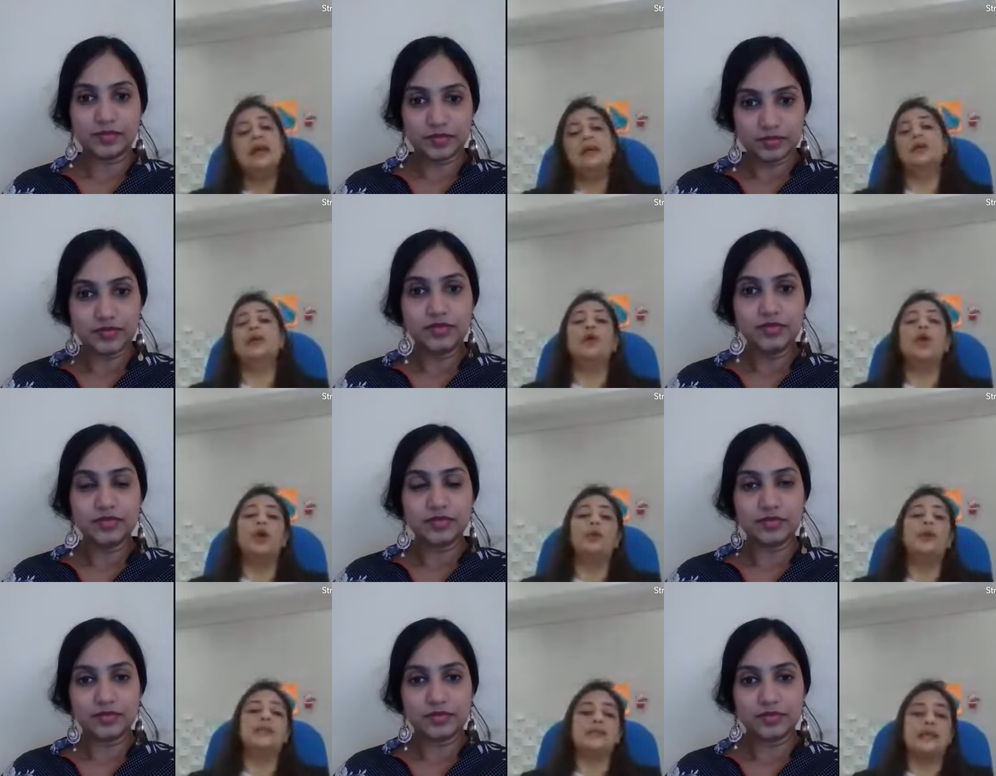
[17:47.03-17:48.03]
Speaker 1: you can
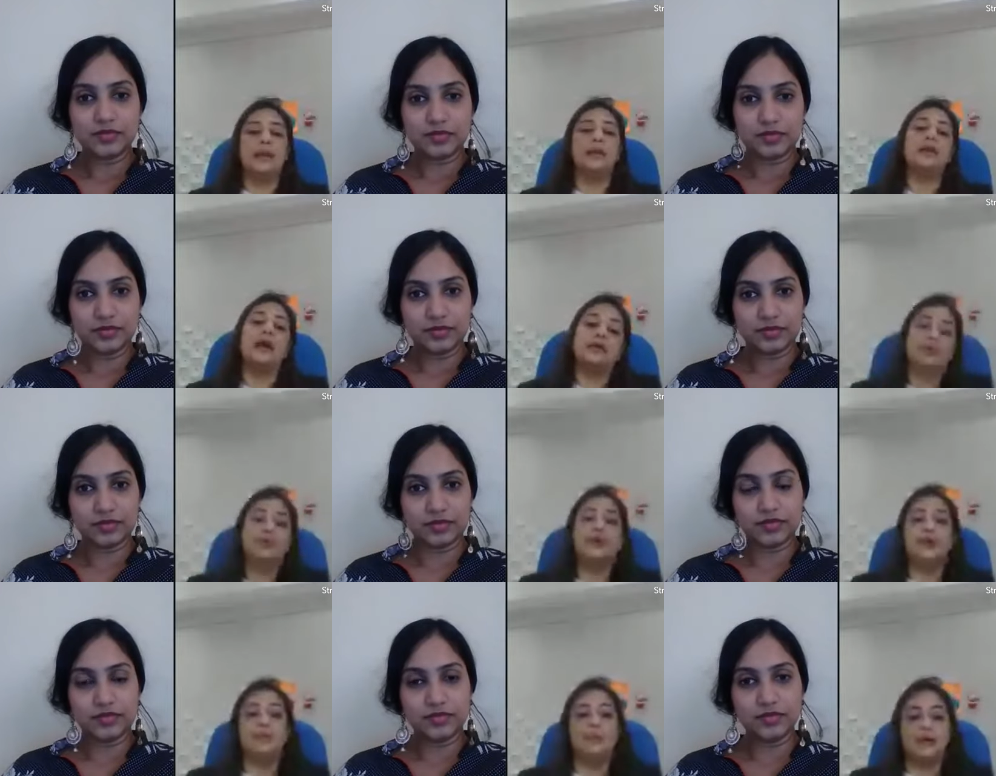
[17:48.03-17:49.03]
always claim it under a
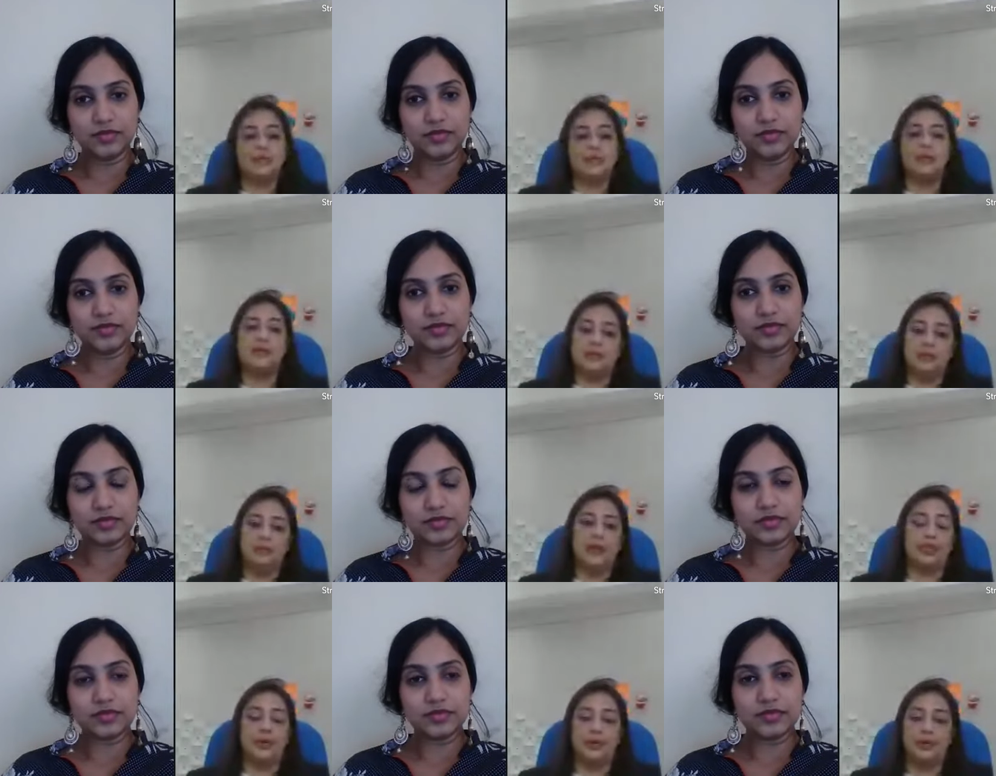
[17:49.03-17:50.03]
reimbursement
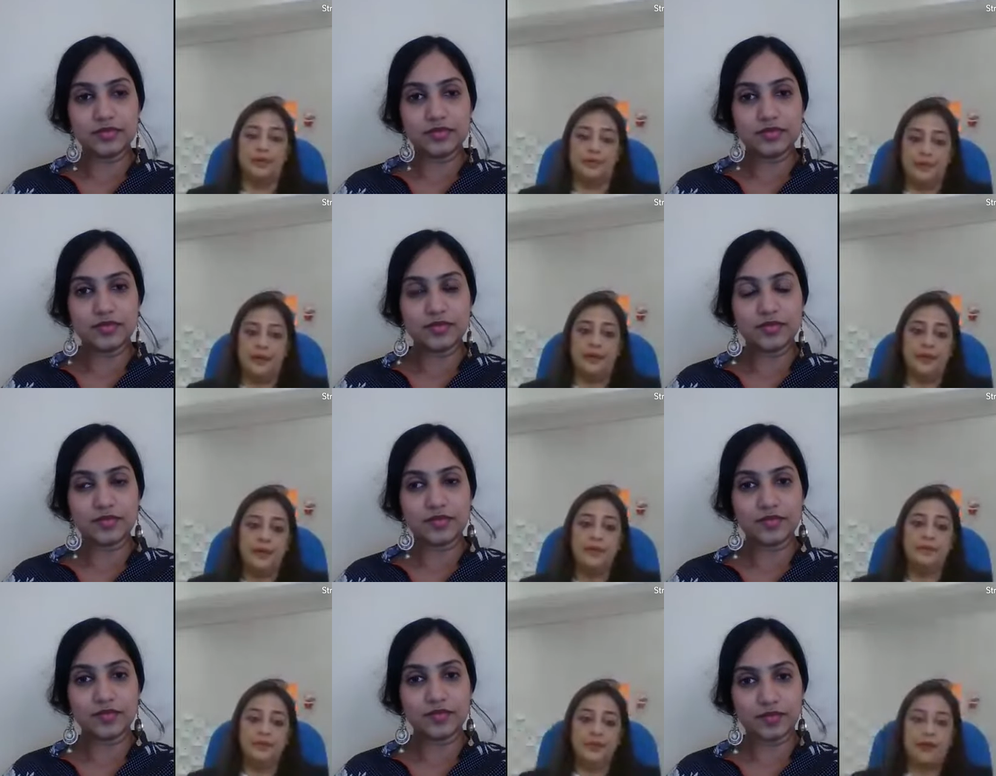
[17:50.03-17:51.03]
method of uh,
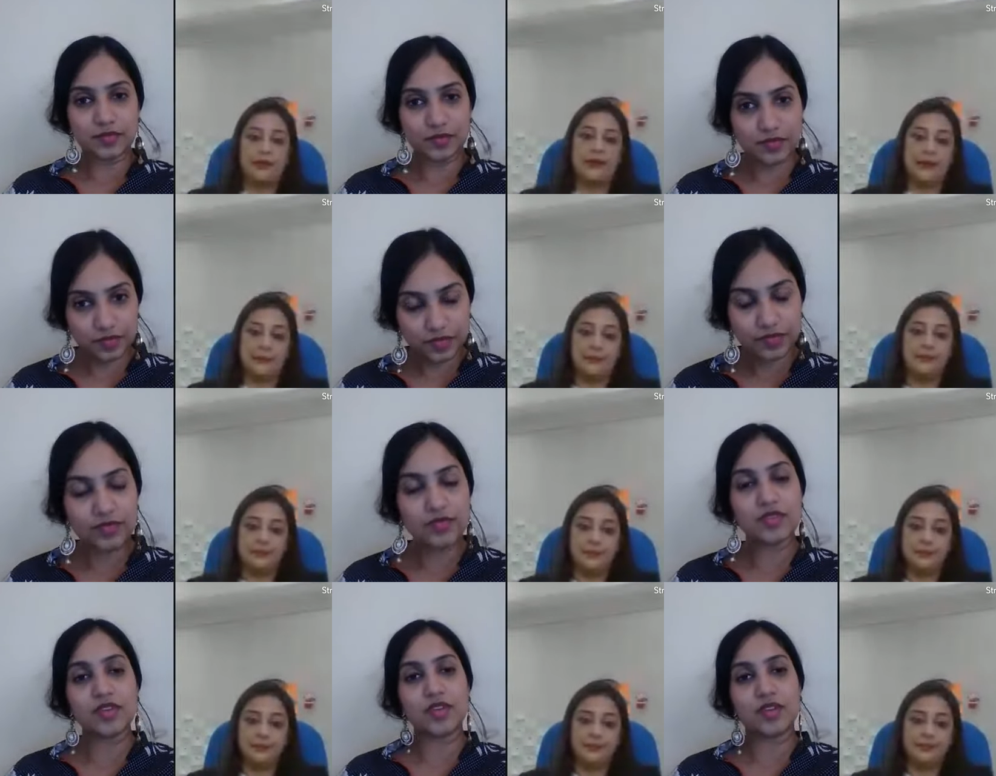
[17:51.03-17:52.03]
uh, claim.
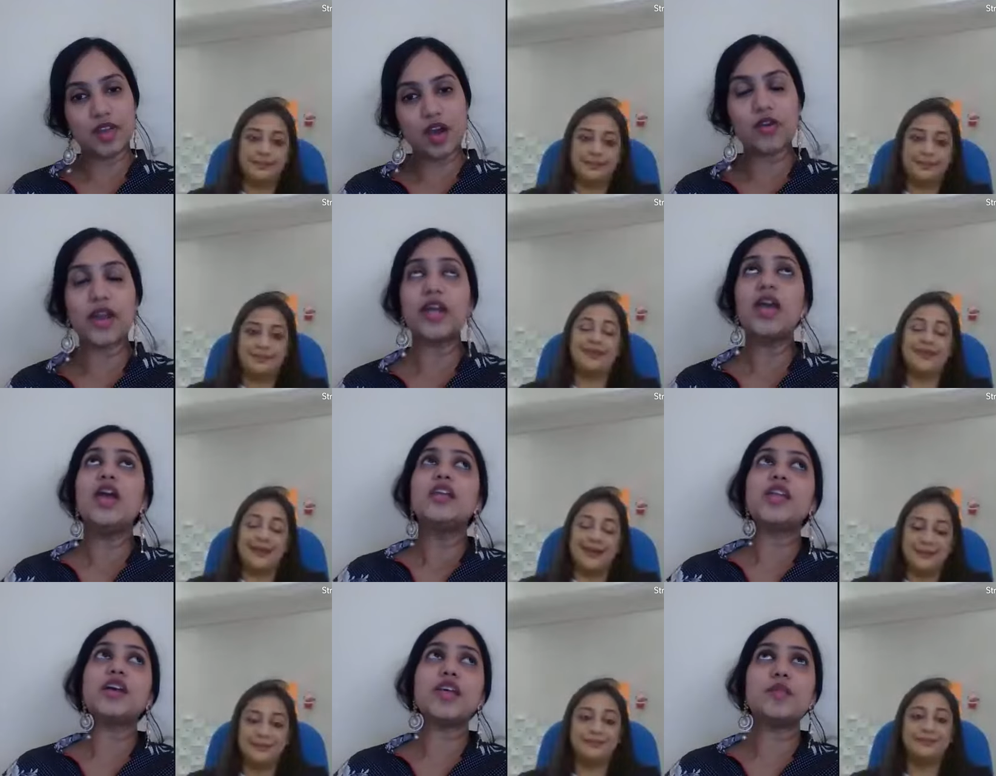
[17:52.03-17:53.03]

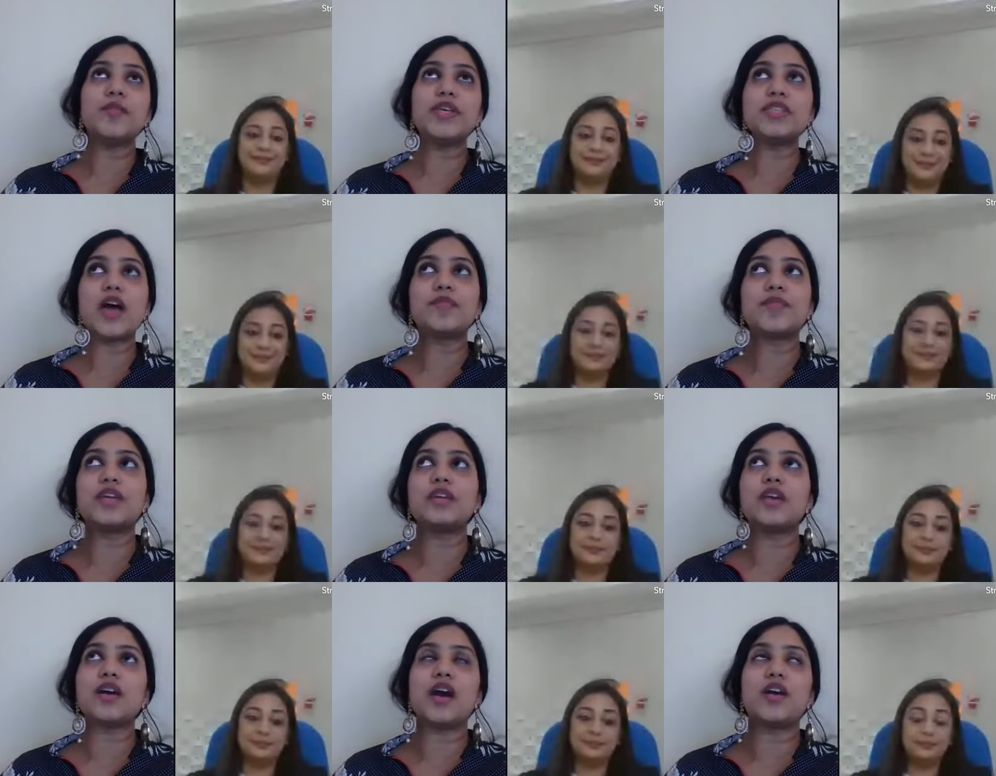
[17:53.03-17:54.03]
Speaker 2: Now, tell me
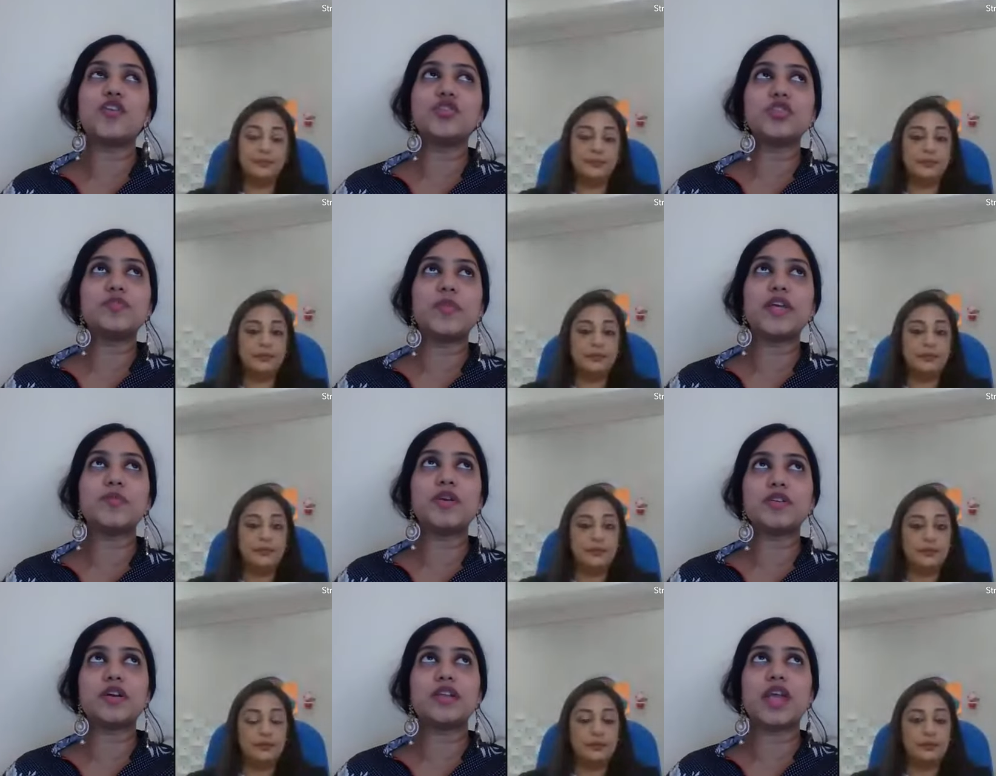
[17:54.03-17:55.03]
something, Neha. You know, this
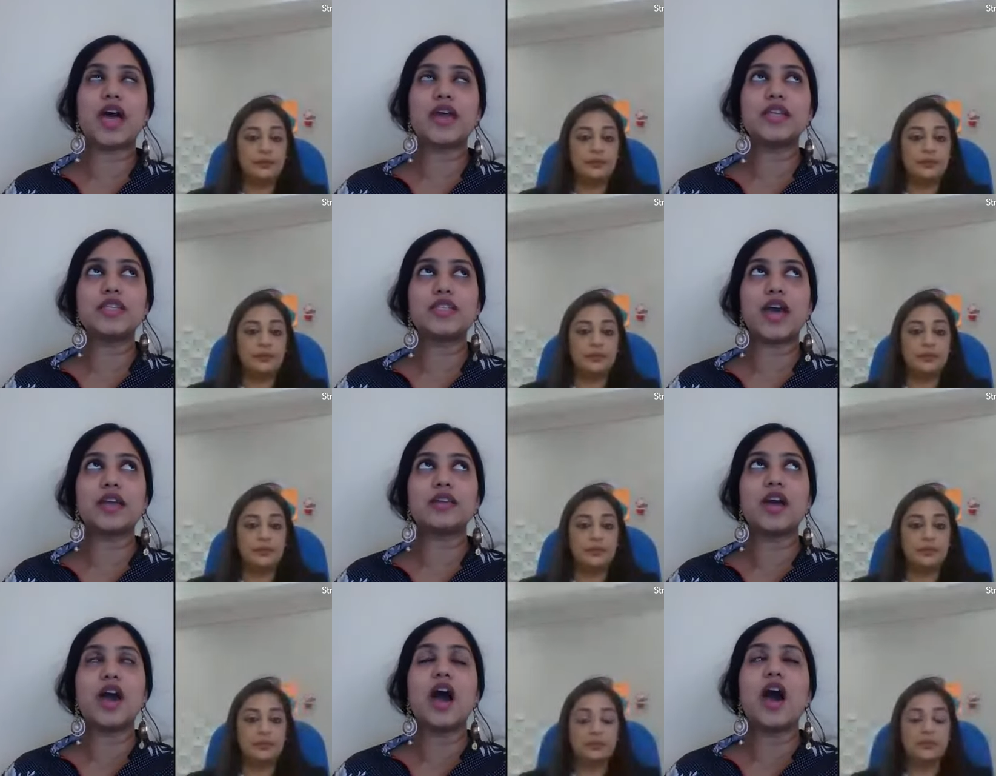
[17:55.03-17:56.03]
makes me realize
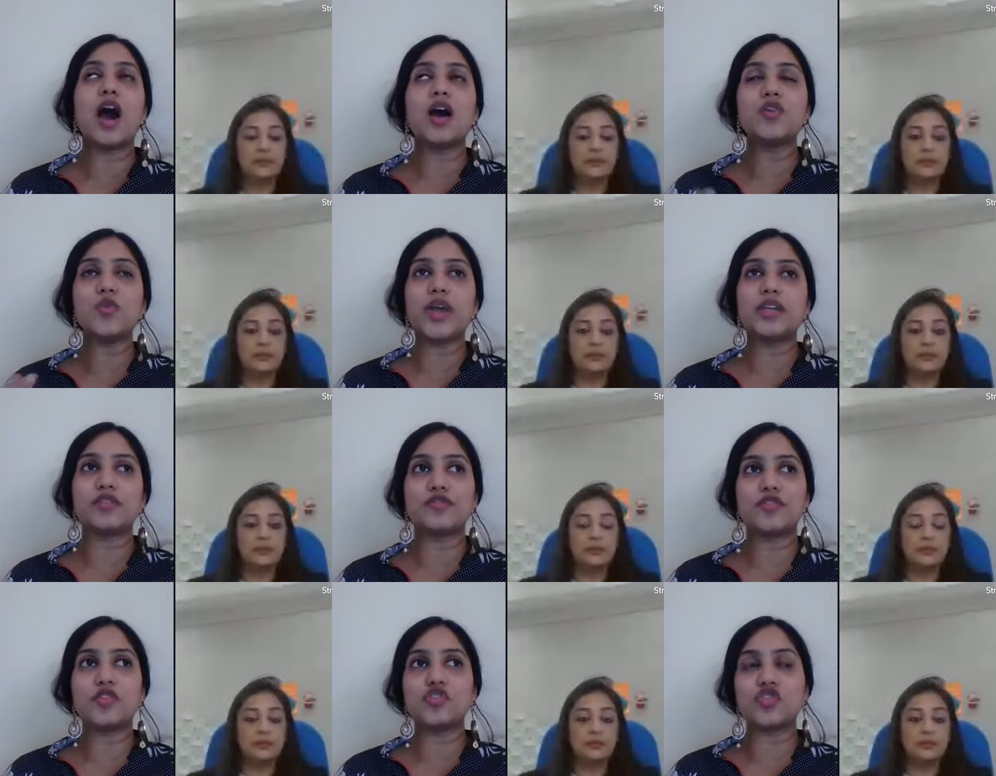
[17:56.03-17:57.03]
that how do I
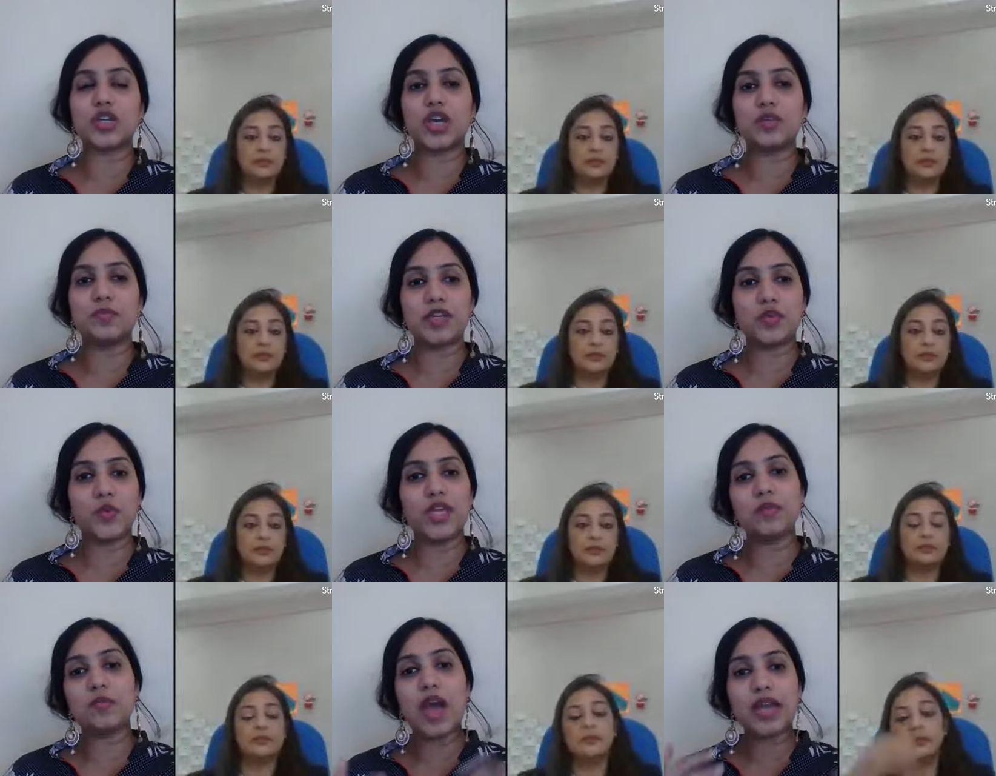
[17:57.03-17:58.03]
differentiate
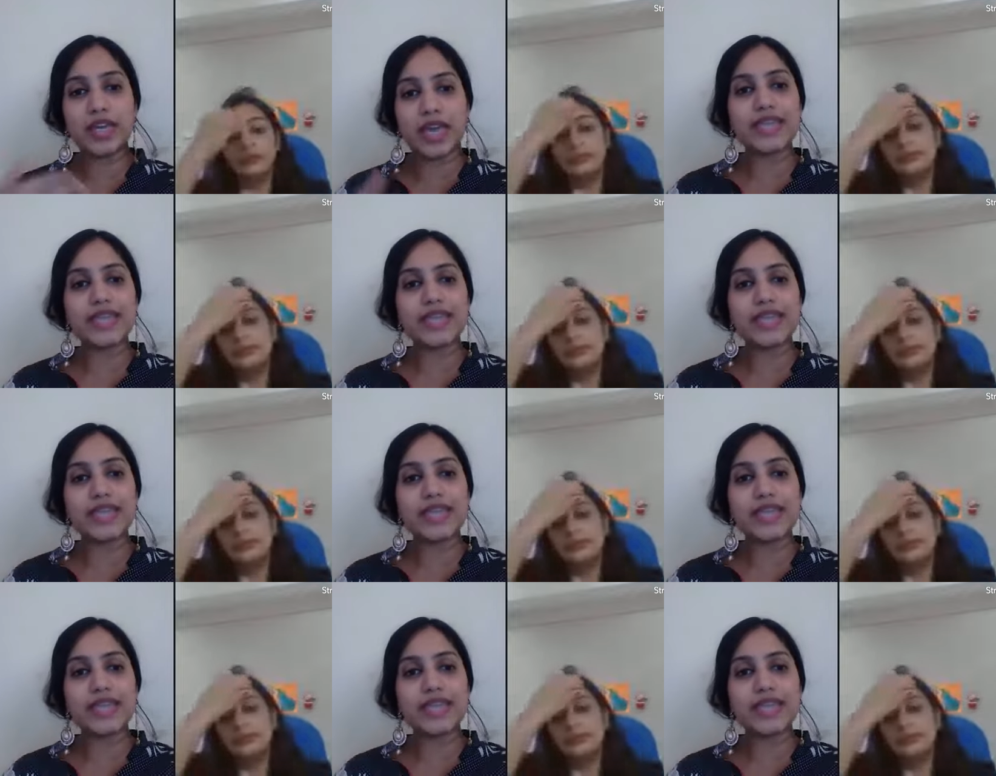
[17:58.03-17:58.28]
between my